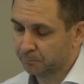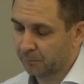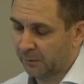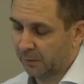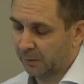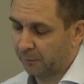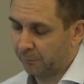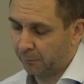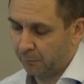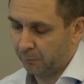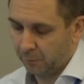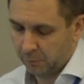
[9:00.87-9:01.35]

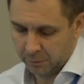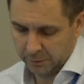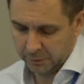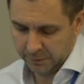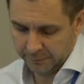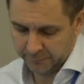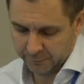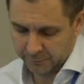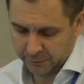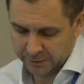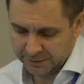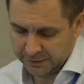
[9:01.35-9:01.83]
for
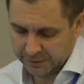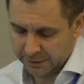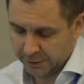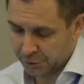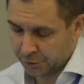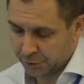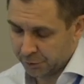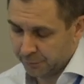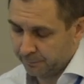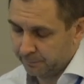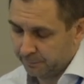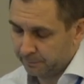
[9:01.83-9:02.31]

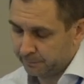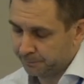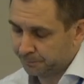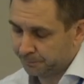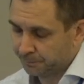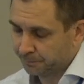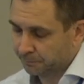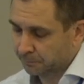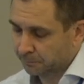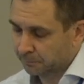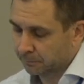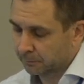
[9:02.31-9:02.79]
afforestation
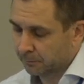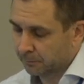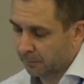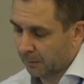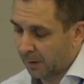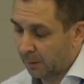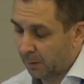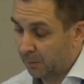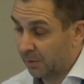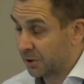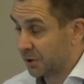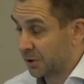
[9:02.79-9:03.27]

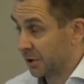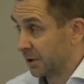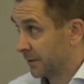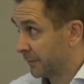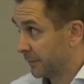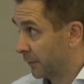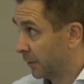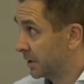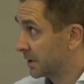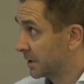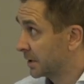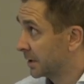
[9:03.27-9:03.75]
measures,
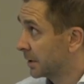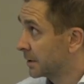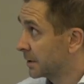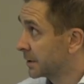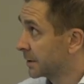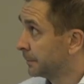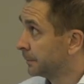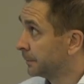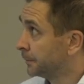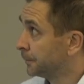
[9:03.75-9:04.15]
for instance.